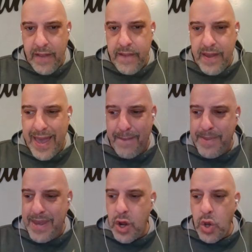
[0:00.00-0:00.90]
in the
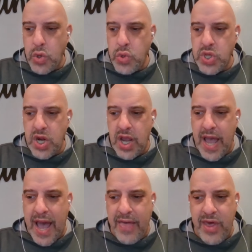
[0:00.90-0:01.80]
Gambinos, and a
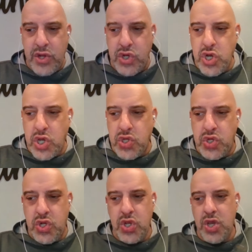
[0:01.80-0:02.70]
guy that is
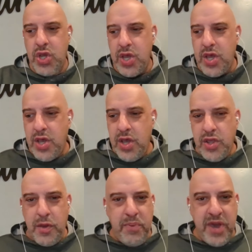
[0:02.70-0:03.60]
just
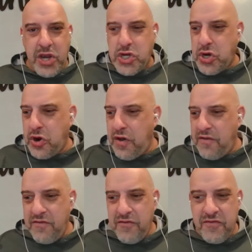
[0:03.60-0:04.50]
the picture
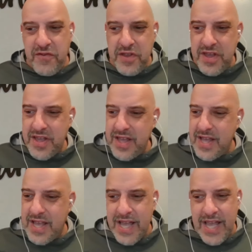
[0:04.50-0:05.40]
of,
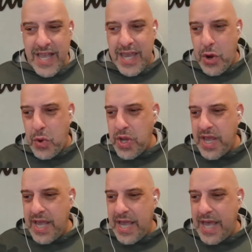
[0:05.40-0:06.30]
you know,
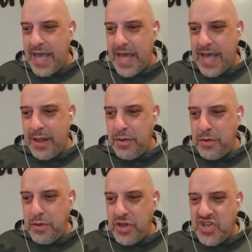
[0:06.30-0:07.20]
uh,
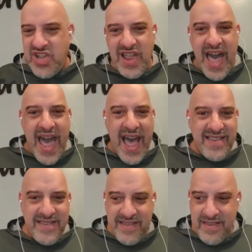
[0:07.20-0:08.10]

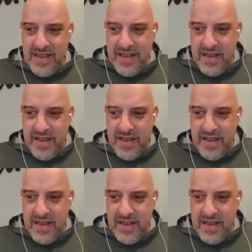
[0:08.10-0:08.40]
class,